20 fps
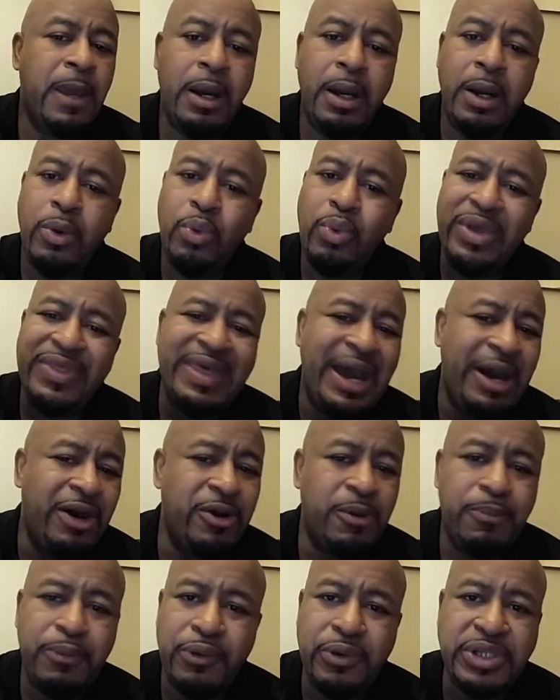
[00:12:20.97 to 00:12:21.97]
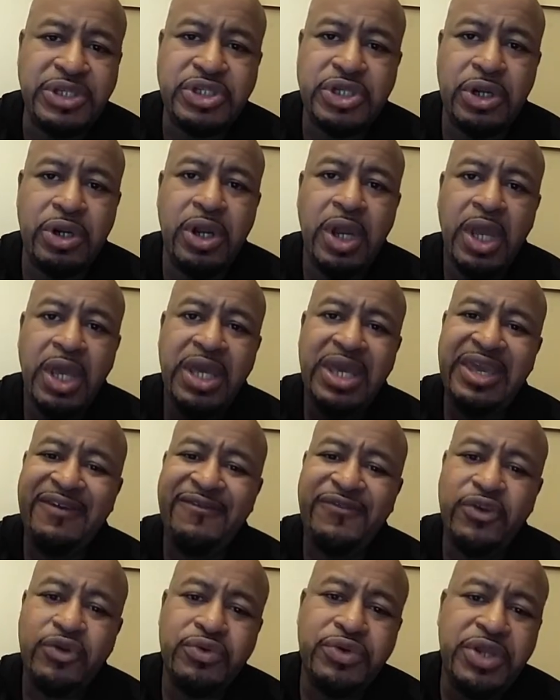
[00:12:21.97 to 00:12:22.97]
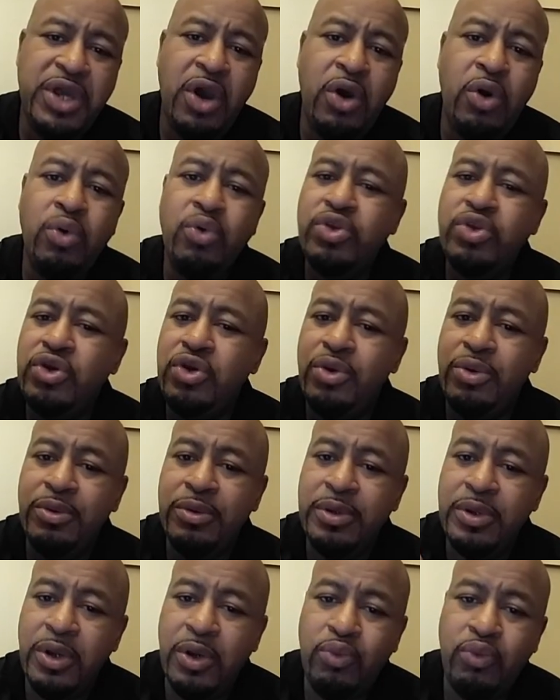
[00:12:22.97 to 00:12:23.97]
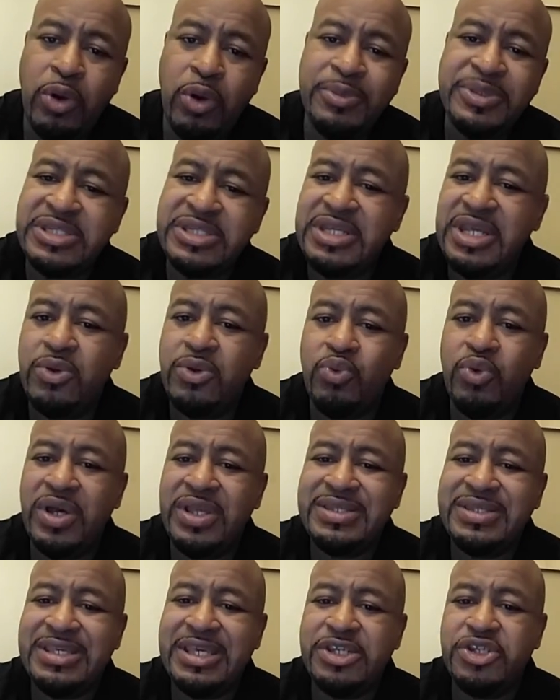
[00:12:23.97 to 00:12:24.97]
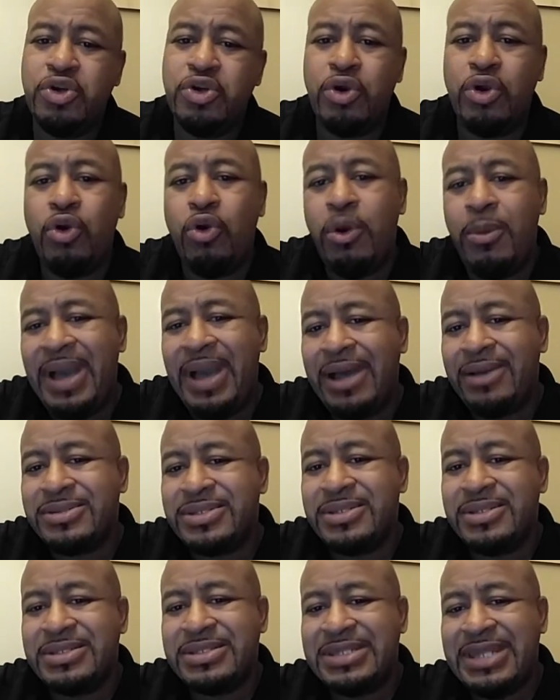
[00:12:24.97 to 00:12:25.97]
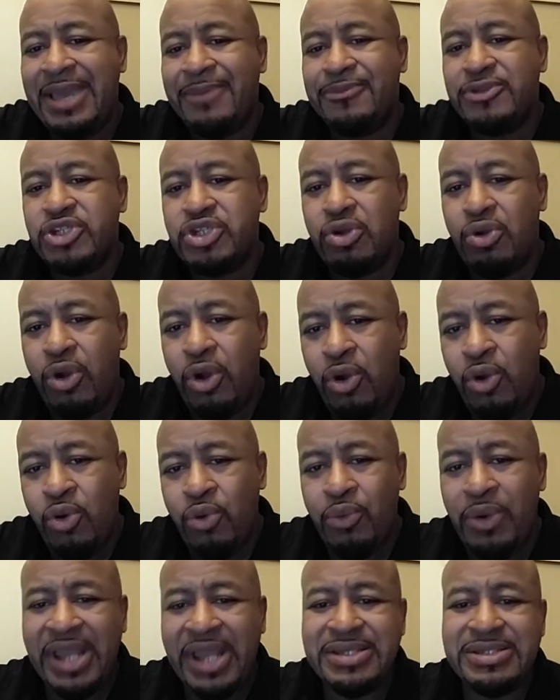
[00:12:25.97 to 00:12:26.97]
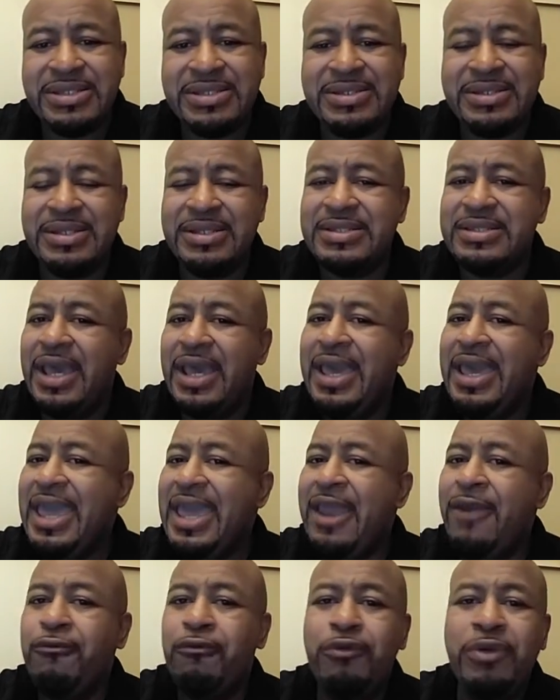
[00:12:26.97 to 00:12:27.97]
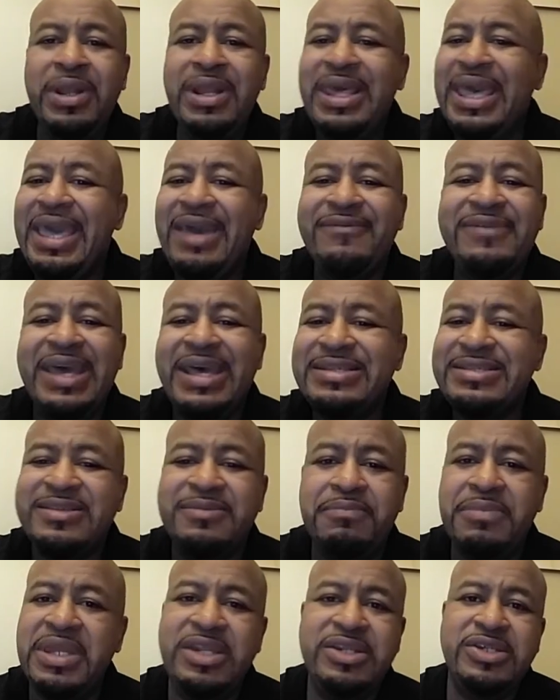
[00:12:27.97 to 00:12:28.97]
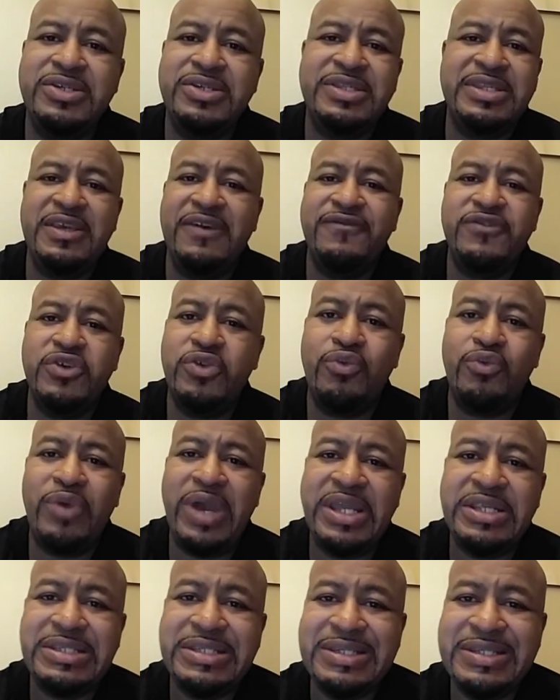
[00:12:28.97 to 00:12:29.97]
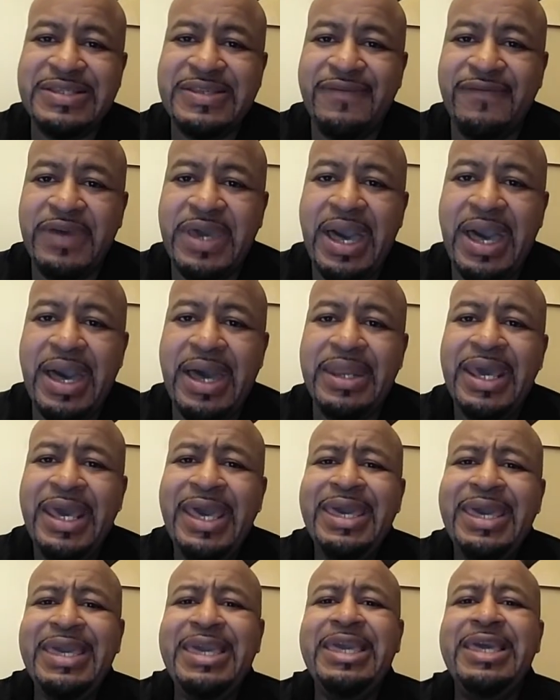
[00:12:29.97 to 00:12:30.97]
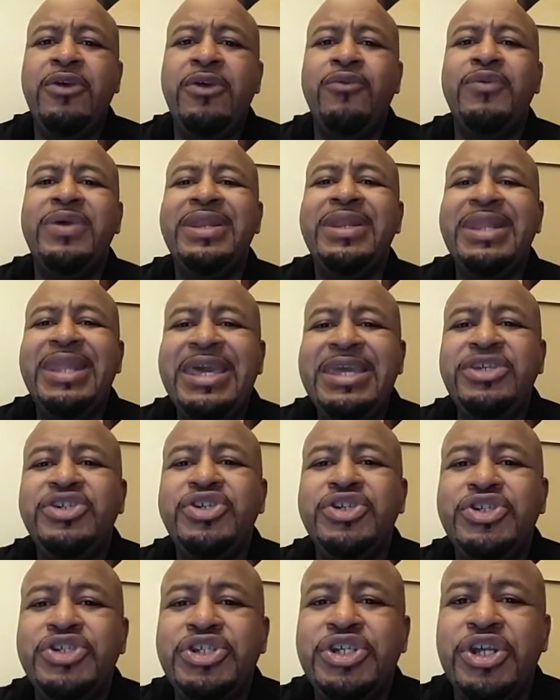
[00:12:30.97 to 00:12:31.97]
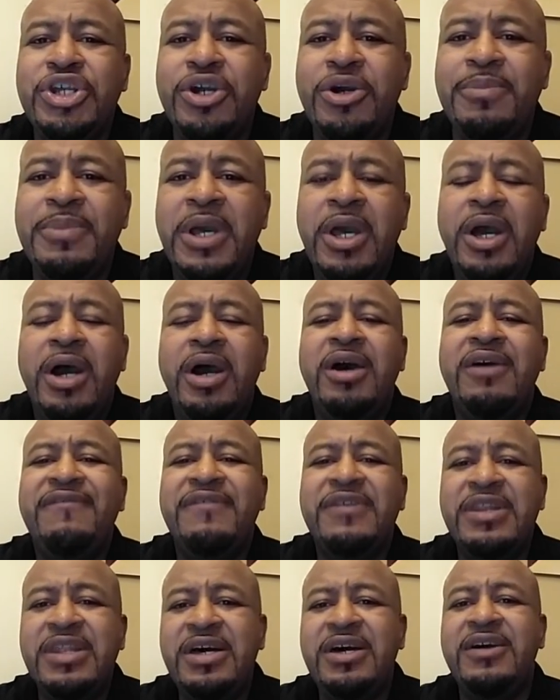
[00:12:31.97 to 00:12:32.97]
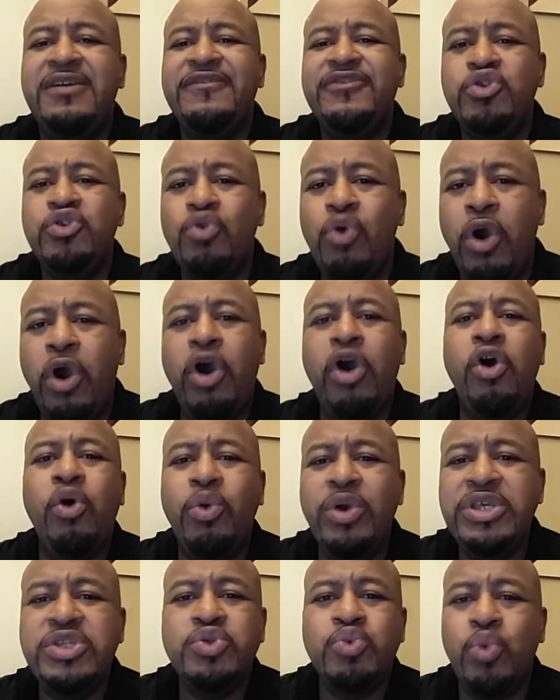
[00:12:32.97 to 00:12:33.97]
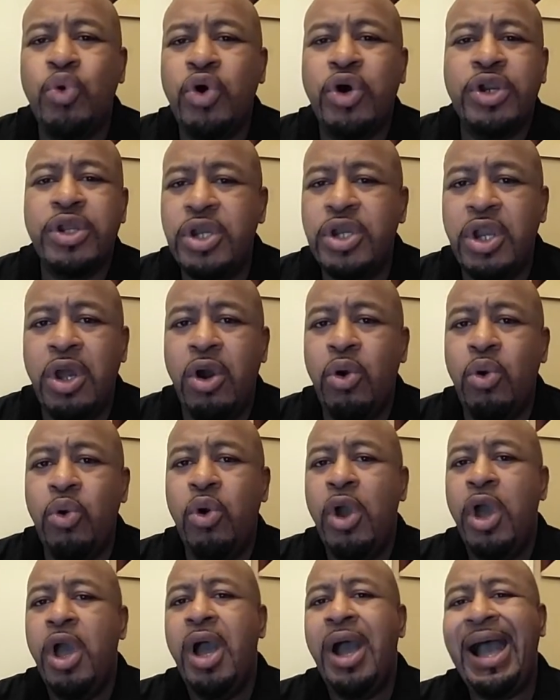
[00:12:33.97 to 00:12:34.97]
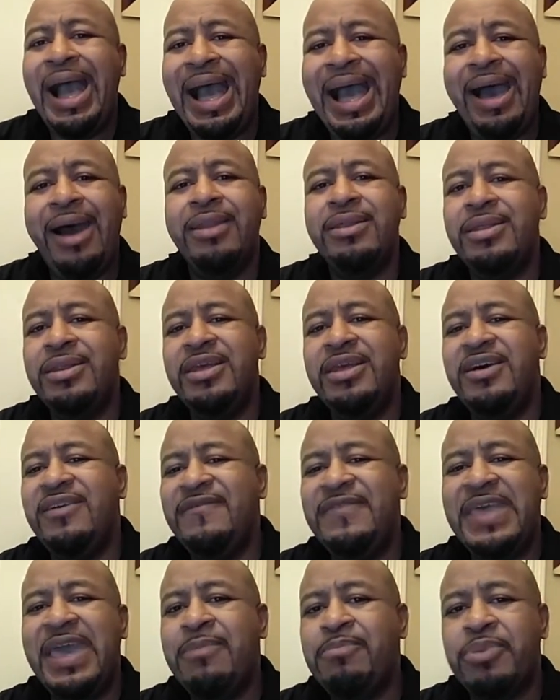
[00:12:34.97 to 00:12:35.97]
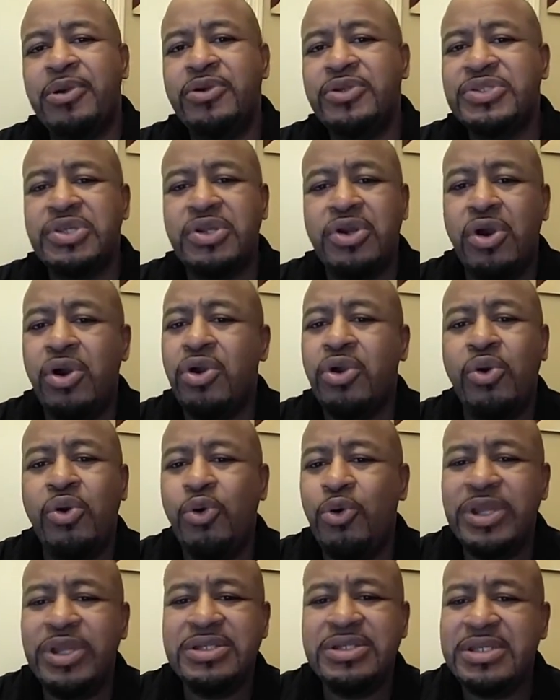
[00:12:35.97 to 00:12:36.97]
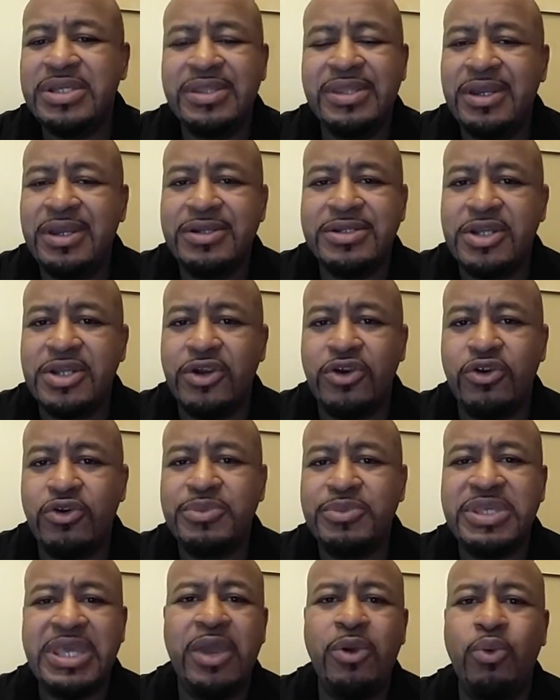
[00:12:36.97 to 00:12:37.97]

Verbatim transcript: uh, without a preacher. If you don't, uh, Romans 10 and 1 says you'll go about to establish your own righteousness and really have not submitted yourself to the righteousness of God. In a relationship of love, you always want to know how to love that person according to their terms.